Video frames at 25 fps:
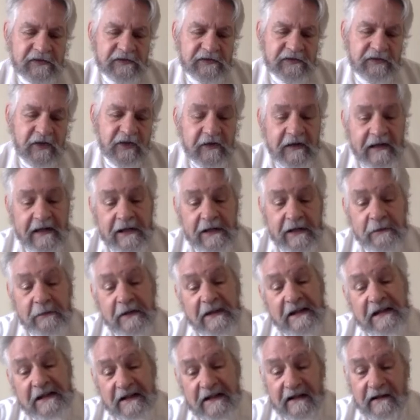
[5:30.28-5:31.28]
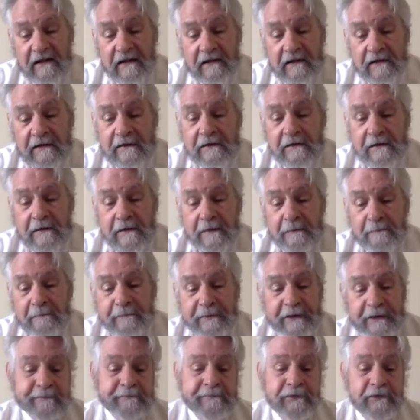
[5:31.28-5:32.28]
So here we are,
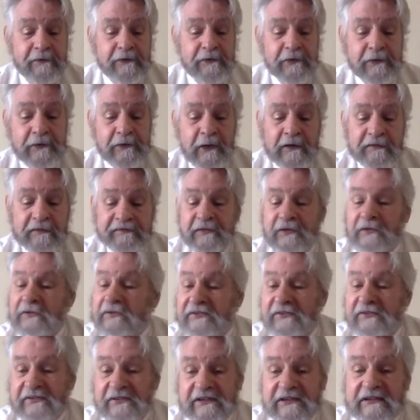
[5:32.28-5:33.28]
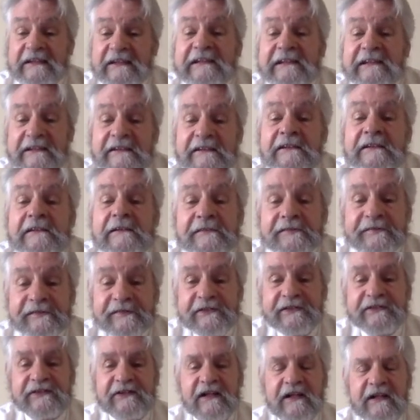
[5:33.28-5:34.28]
people who have not seen
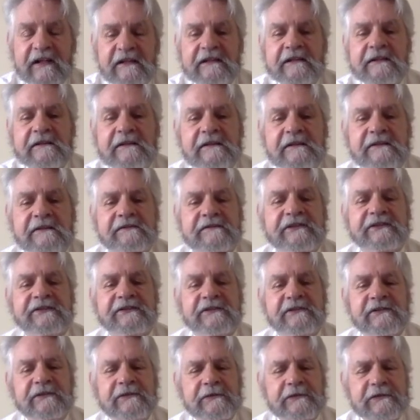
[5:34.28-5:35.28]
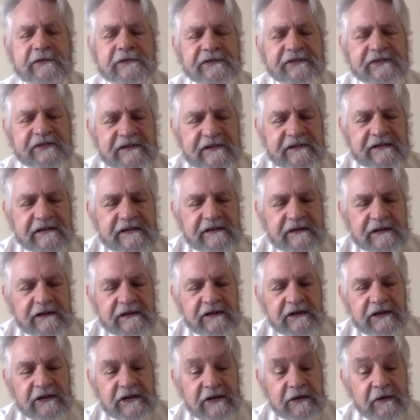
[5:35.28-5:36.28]
physically the risen Lord,
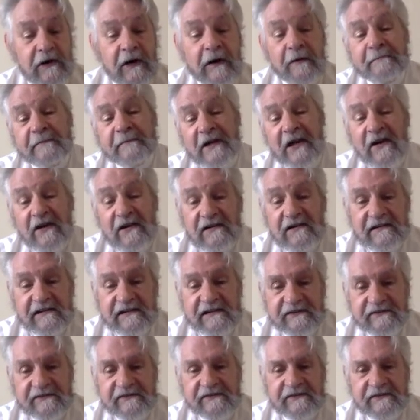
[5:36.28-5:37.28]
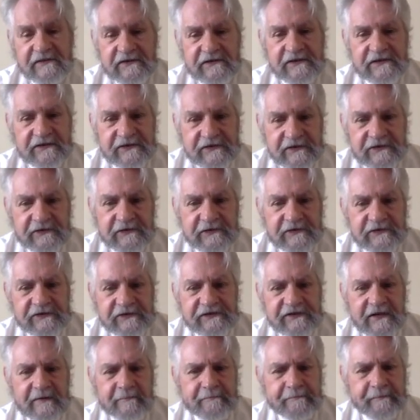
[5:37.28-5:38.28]
who are behind locked
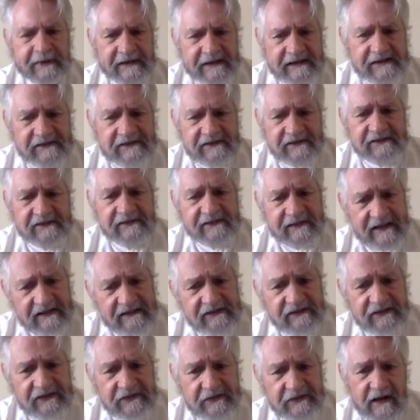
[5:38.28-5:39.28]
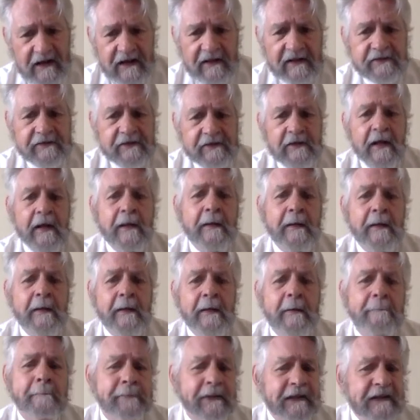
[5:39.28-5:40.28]
doors. And Peter says to us,
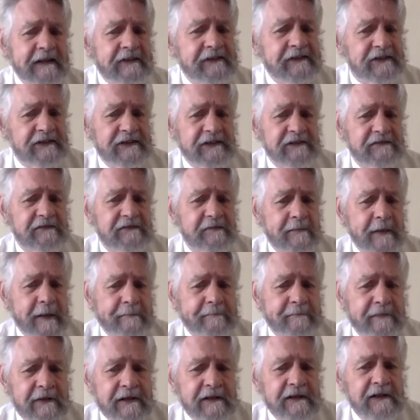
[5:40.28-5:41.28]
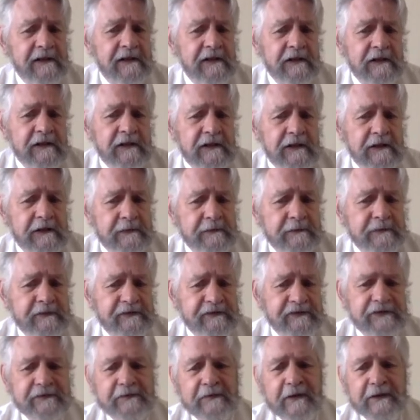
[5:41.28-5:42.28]
Peter, you remember, who was
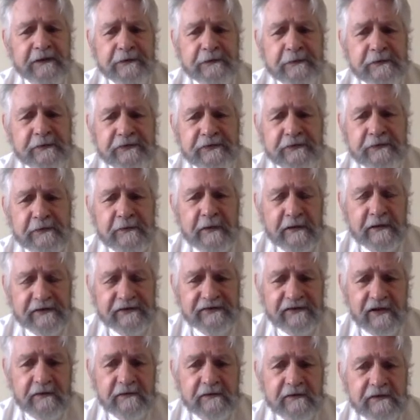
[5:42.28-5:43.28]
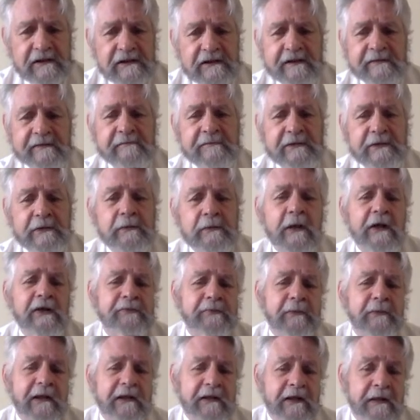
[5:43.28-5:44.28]
the one who was always so keen, but always
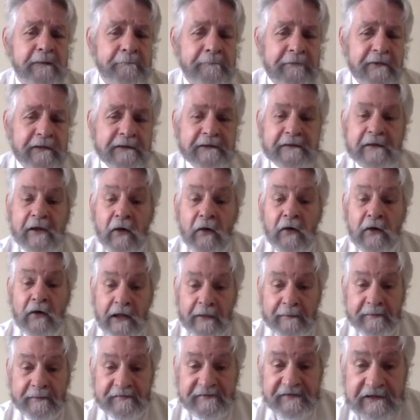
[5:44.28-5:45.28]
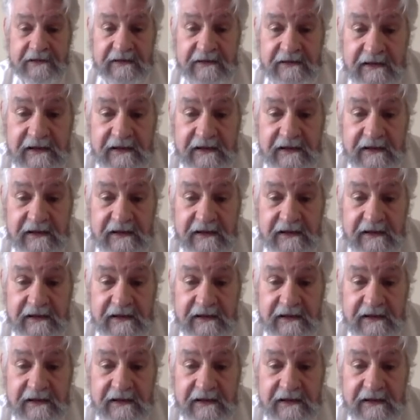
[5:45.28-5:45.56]
made a complete cock up of it,